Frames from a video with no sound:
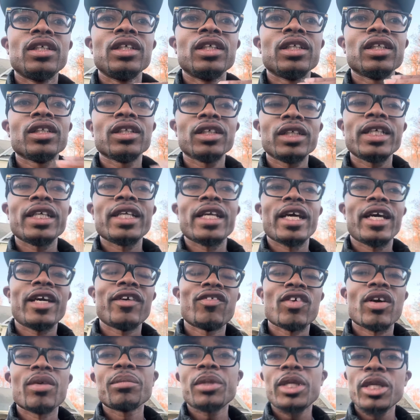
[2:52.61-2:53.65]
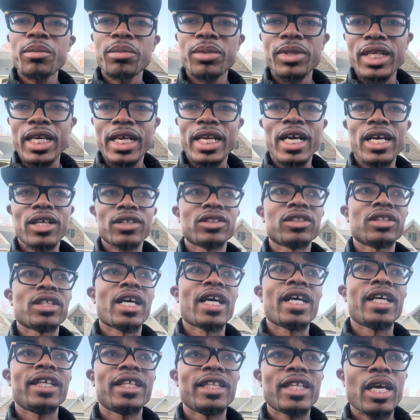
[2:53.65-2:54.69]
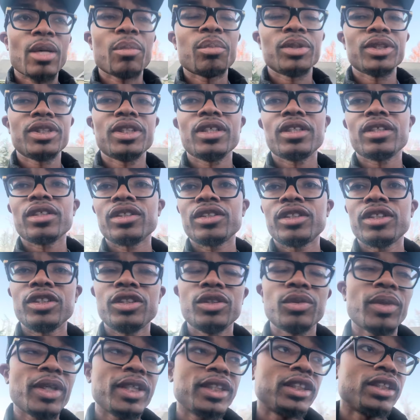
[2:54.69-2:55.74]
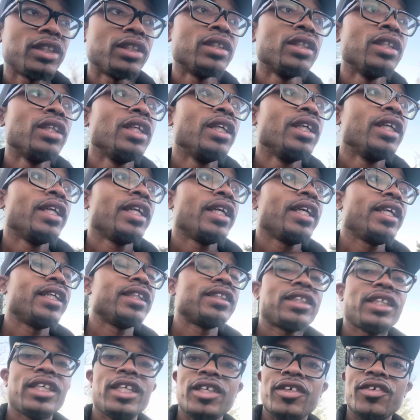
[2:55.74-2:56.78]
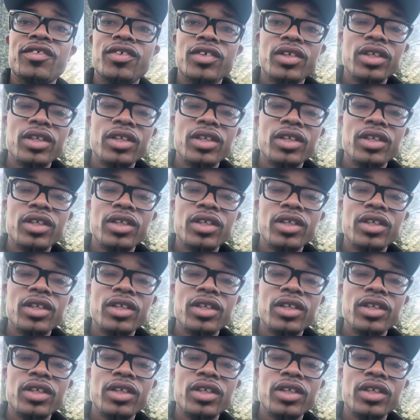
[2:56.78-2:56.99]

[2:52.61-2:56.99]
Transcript: looking at if I'm keeping that house or not in that particular situation is if